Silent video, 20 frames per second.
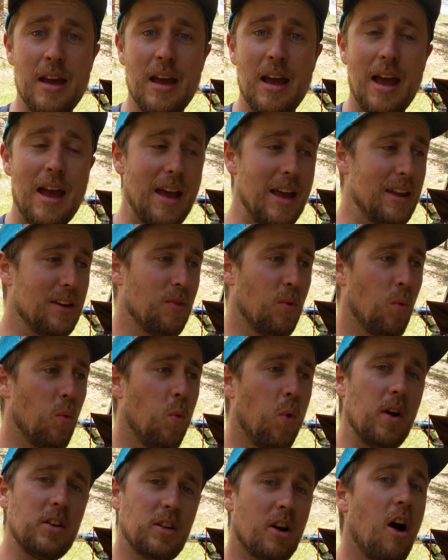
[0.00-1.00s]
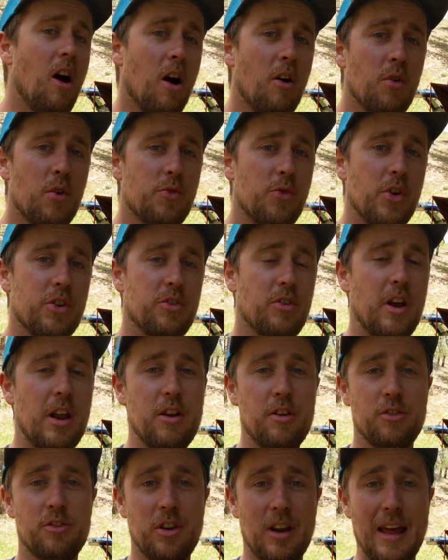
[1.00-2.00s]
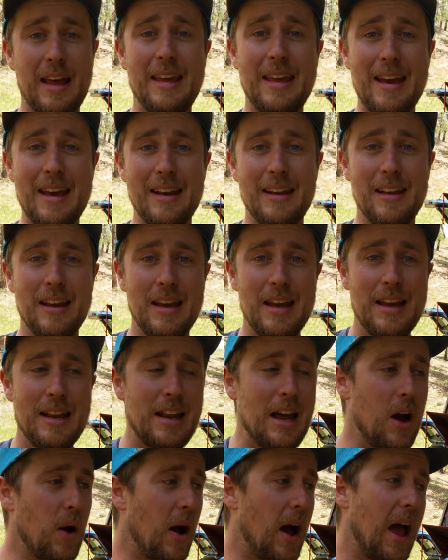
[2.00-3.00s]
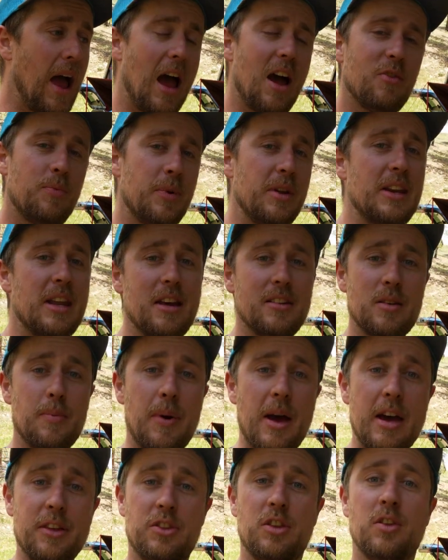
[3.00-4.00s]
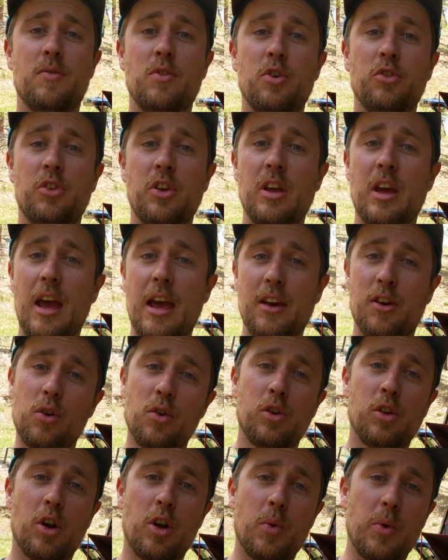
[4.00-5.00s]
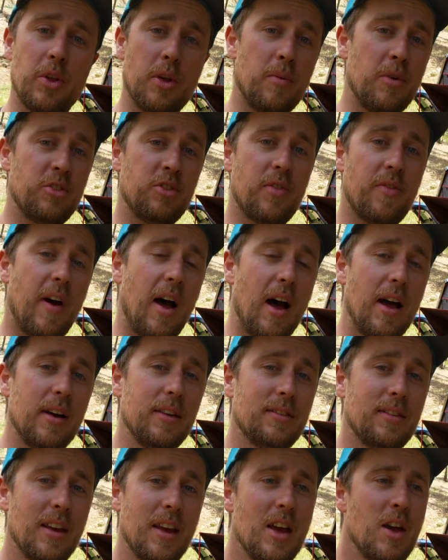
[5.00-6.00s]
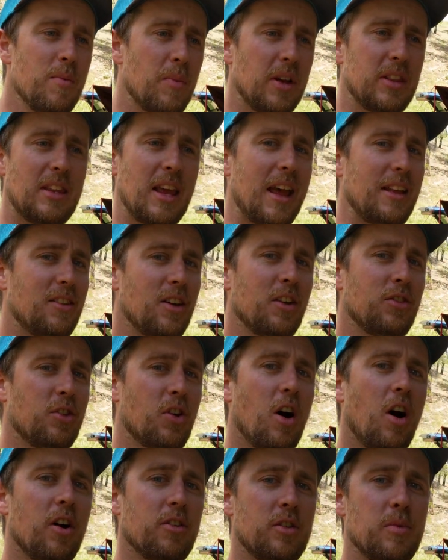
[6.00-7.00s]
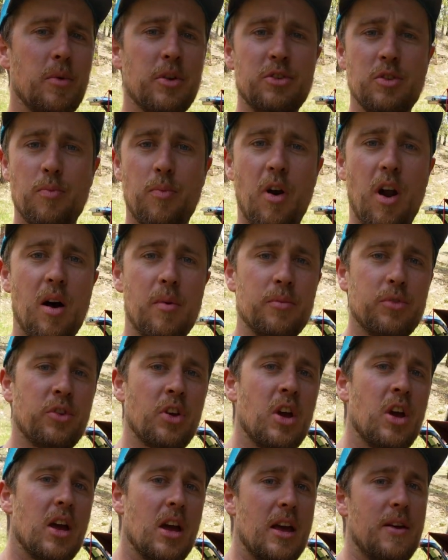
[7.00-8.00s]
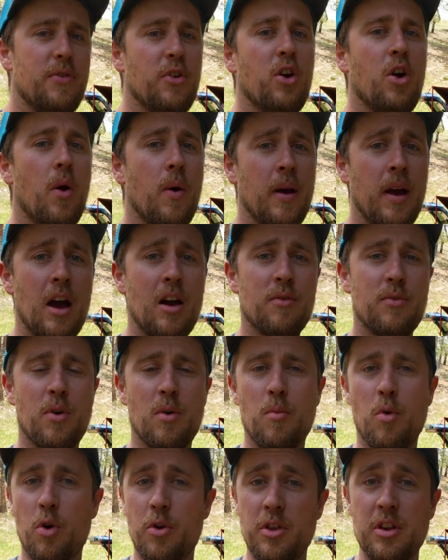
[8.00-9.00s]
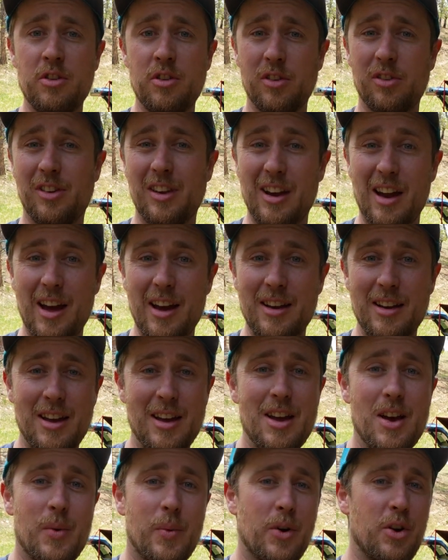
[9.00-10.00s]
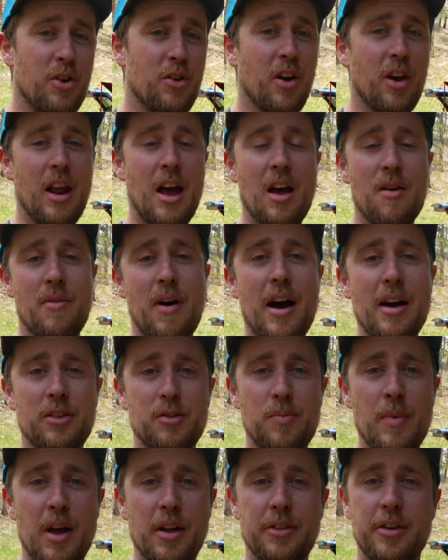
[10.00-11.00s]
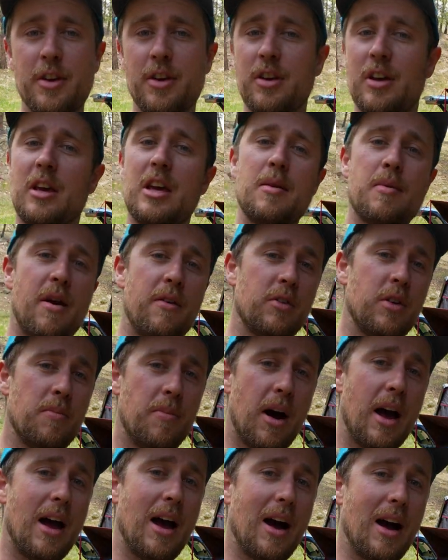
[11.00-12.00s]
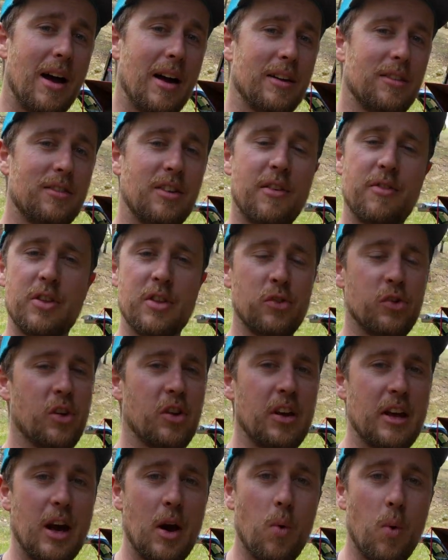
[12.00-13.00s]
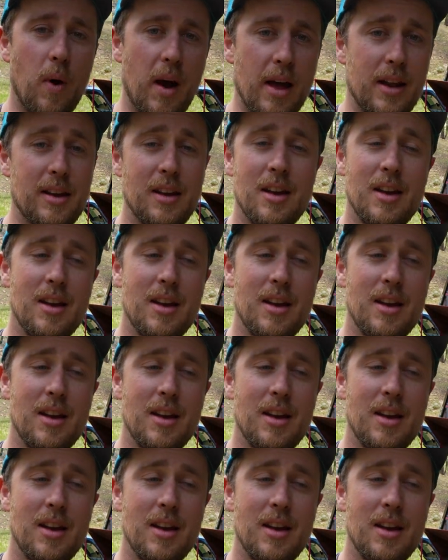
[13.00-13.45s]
and what car refrigerator should I get? Now, I have been down the path of using a cooler with a bunch of ice, but that does cause a bunch of problems if you're going out for more than just a night, where you're going to have ice melting, you keep having to buy ice, everything's going to get wet.